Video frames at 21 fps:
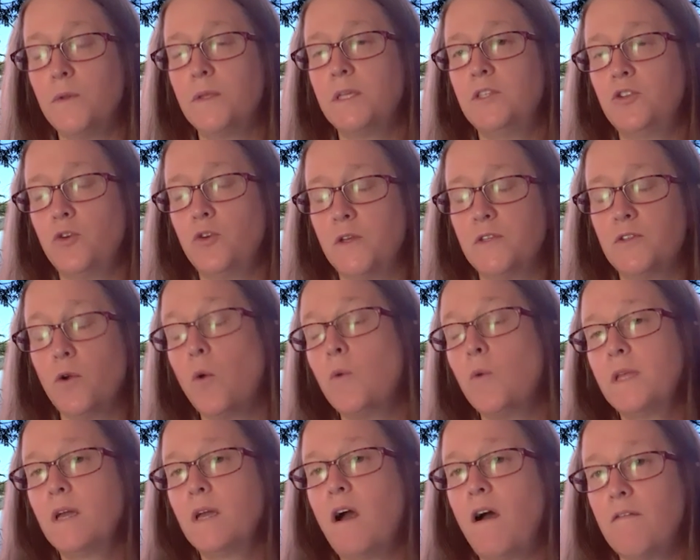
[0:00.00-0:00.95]
choice or
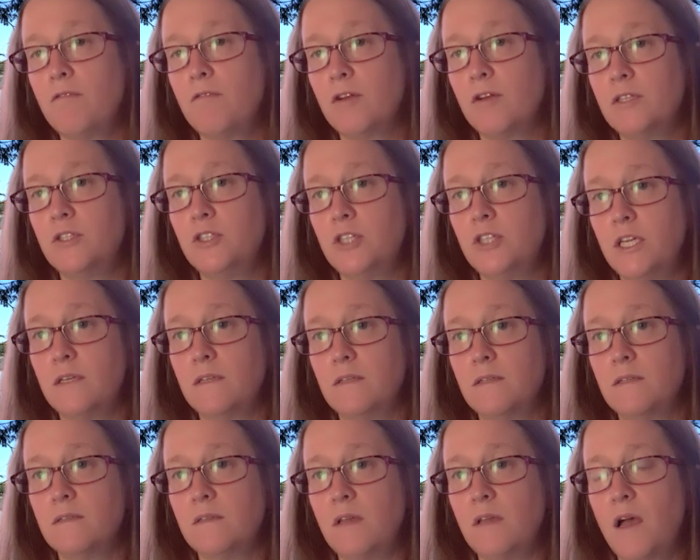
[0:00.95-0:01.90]
only coverage
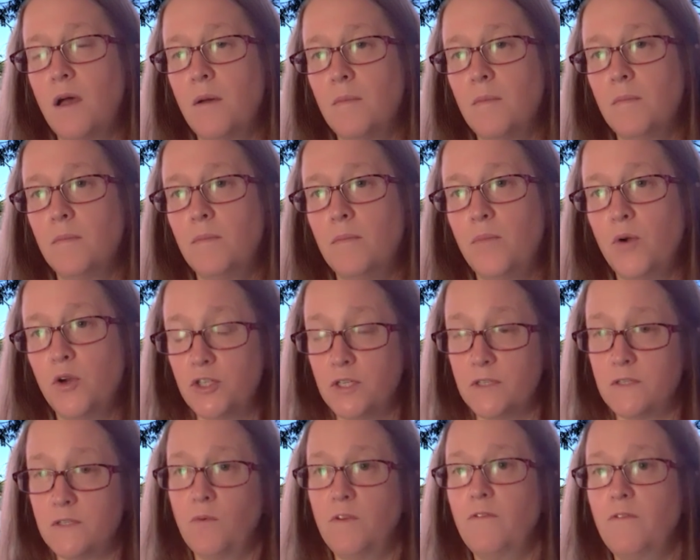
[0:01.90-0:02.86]
is
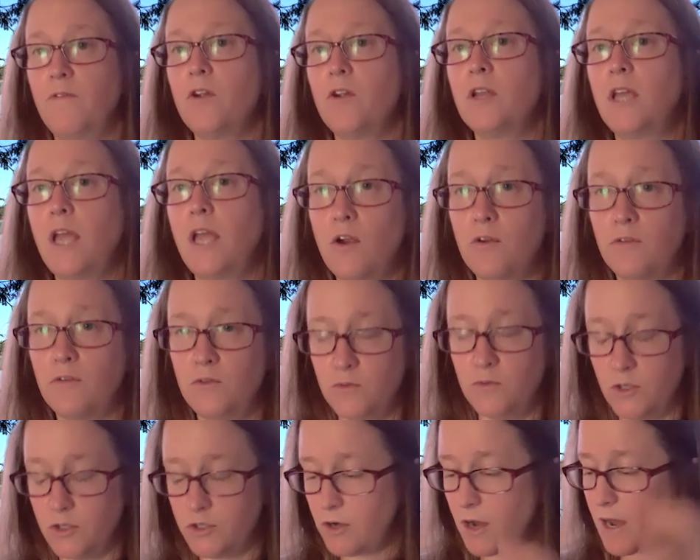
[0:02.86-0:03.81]
purchase and referred care through
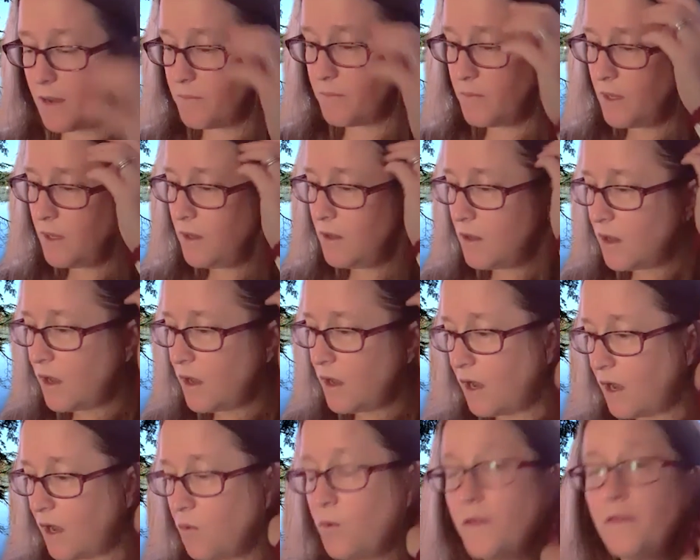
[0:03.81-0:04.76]
their tribe
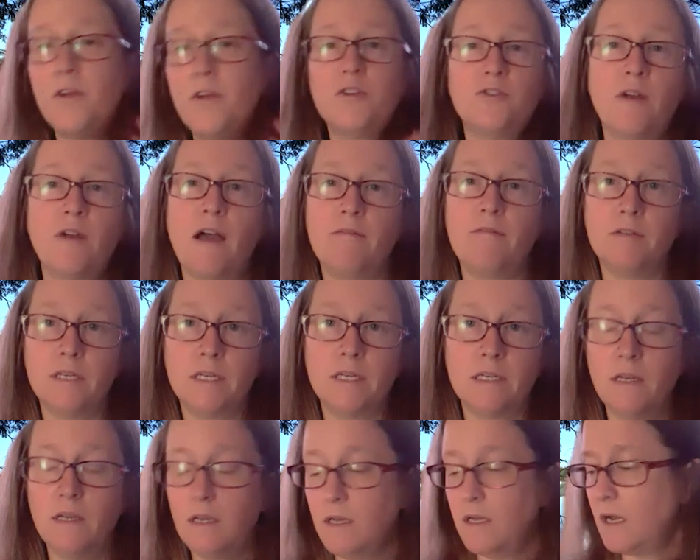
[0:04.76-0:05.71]
when they're traveling.
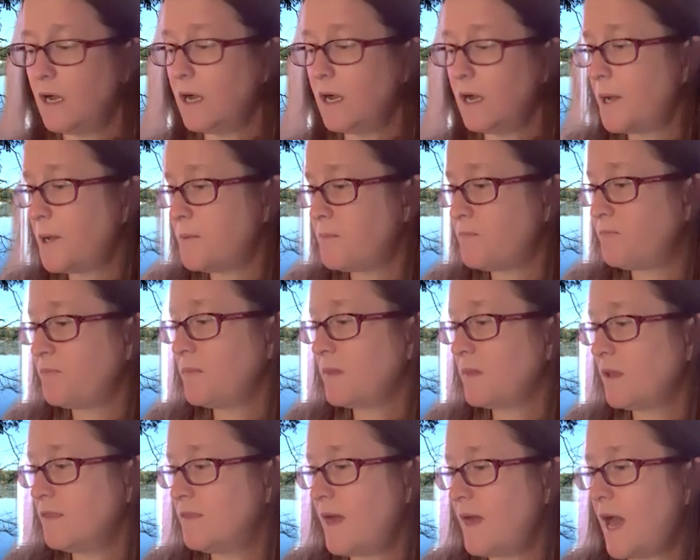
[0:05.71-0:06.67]

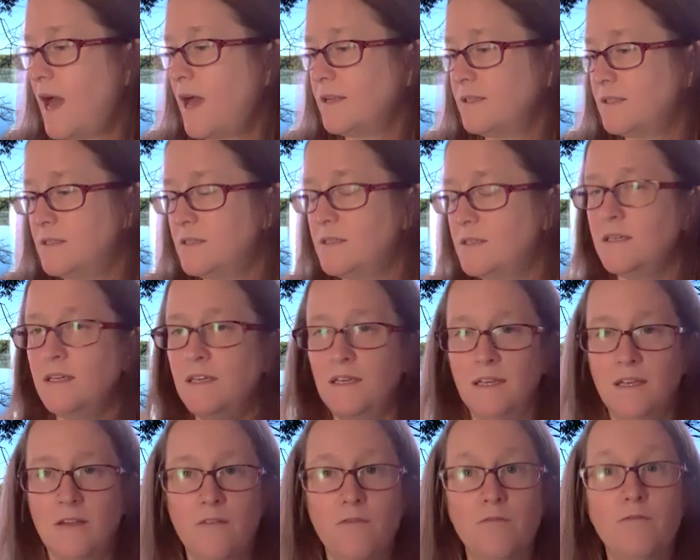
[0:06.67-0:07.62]
That
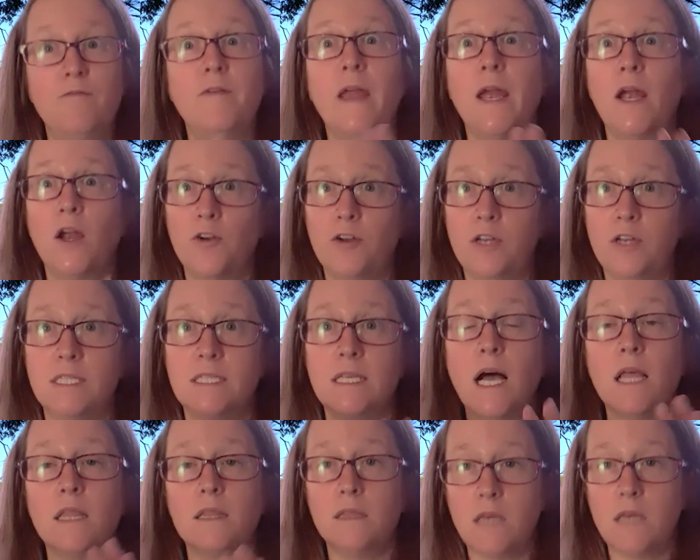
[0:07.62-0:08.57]
varies
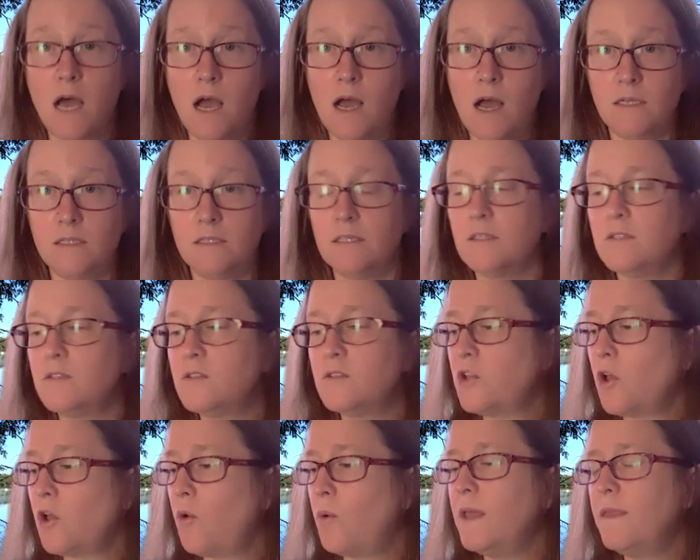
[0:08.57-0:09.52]
a lot.
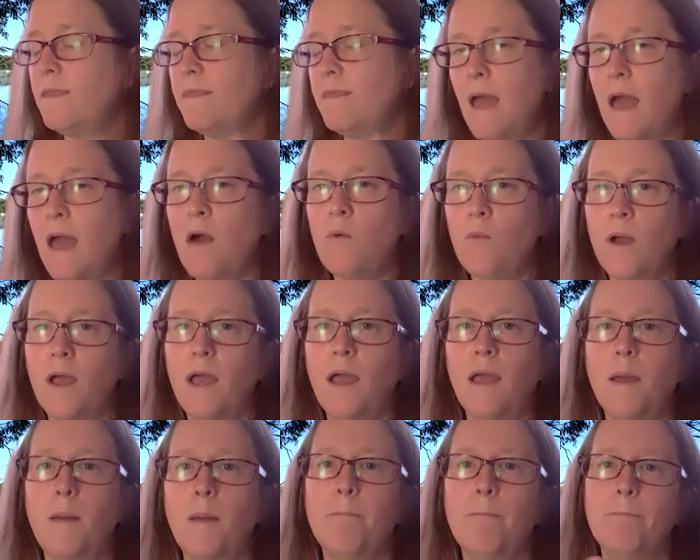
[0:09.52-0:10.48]
So in that
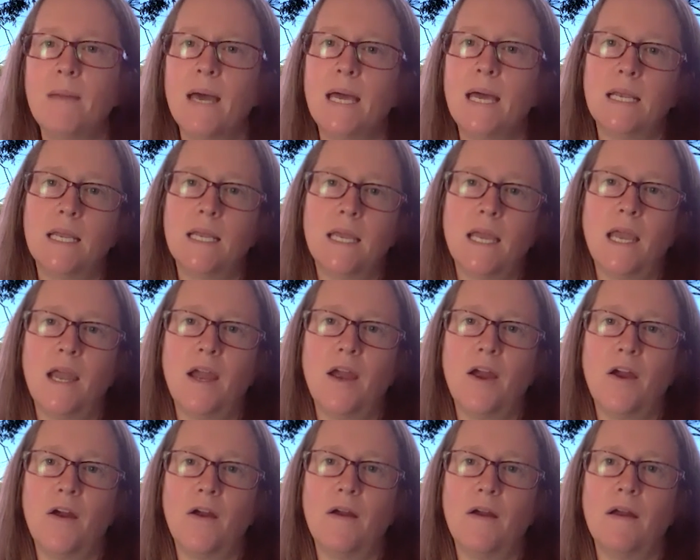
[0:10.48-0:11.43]
way,
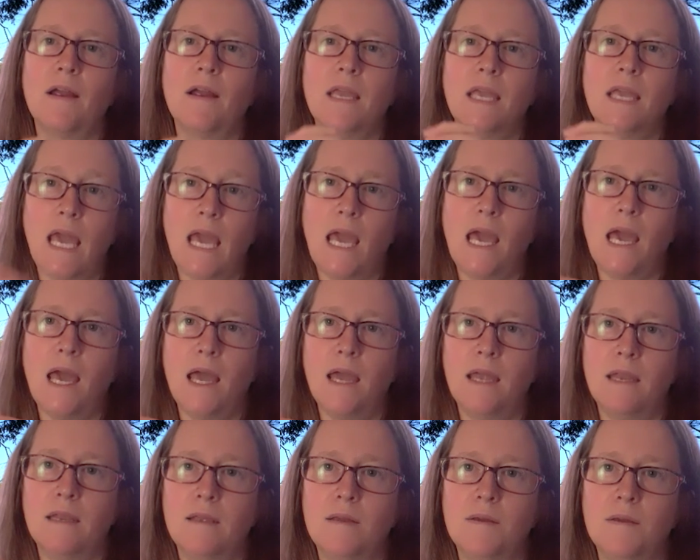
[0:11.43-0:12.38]
Medicare
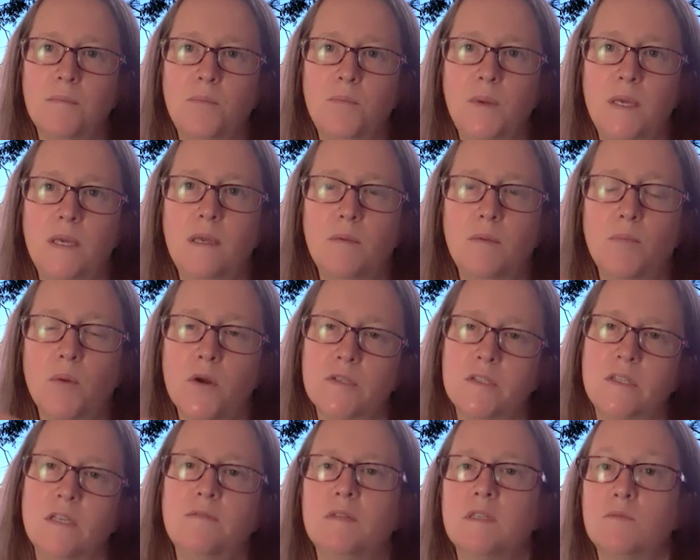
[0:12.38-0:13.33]
can be
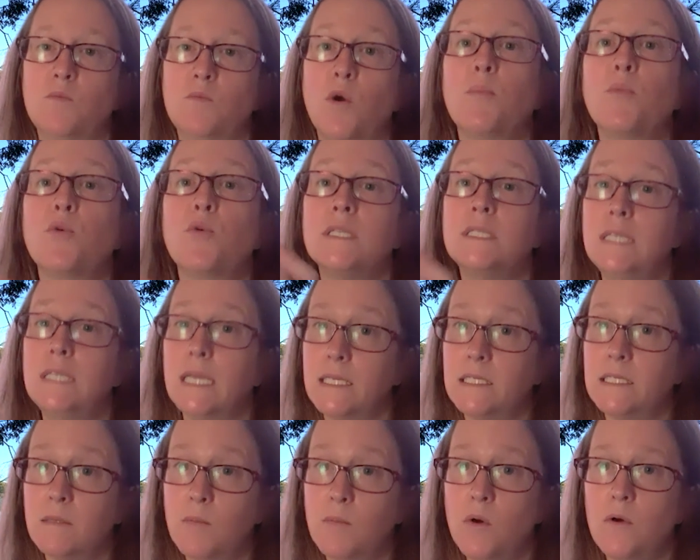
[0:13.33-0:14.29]
perceived as more
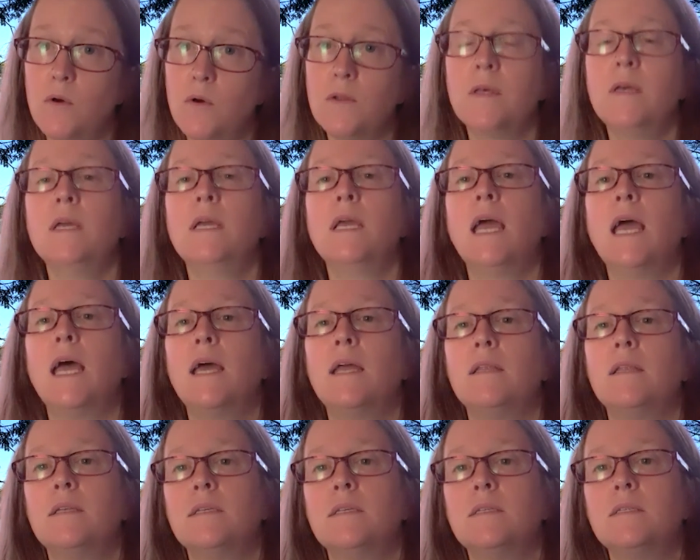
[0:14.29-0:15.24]
predictable
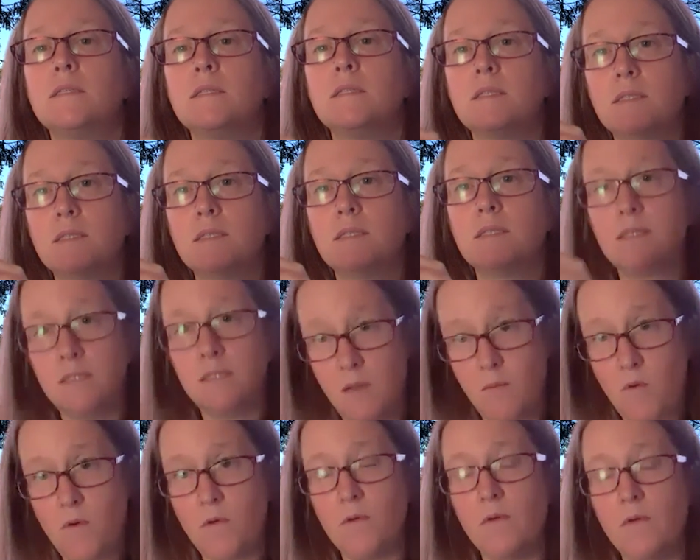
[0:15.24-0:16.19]
and
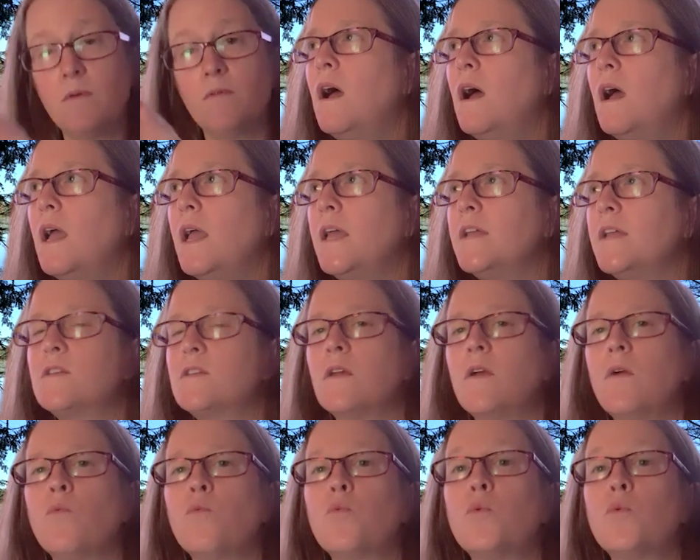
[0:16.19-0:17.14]
stable. It's
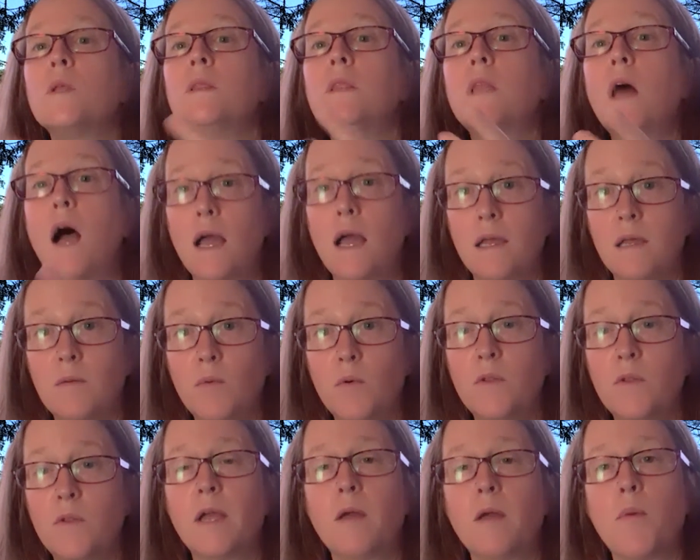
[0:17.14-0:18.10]
reliable,
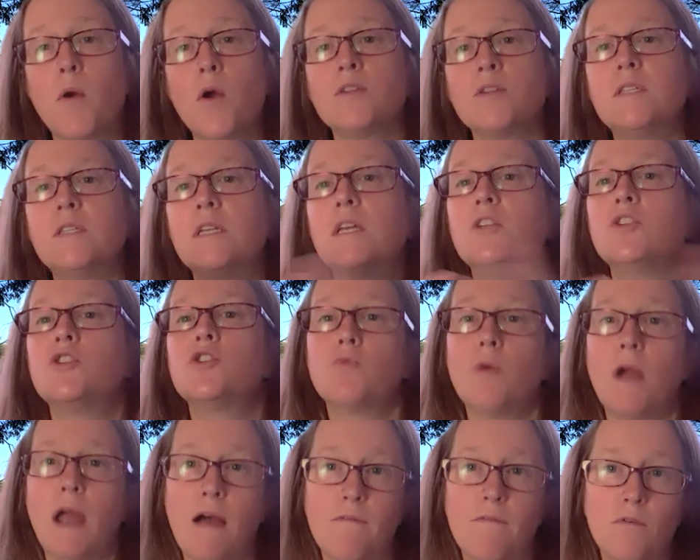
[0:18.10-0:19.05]
like a person can
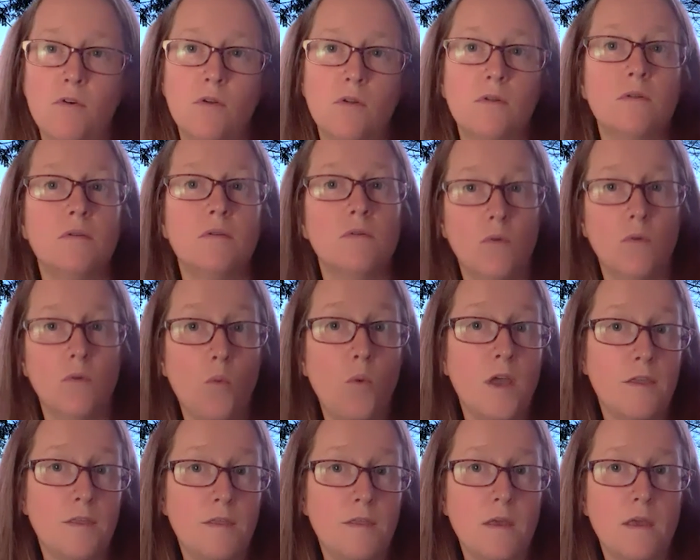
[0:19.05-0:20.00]
travel
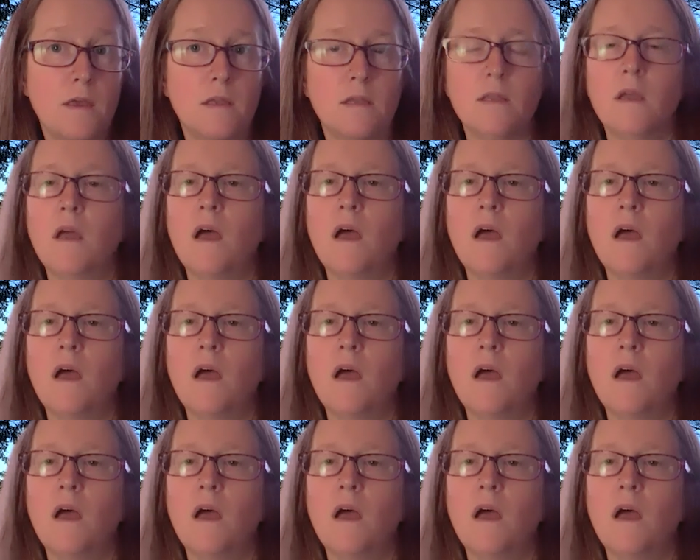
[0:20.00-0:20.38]
with it,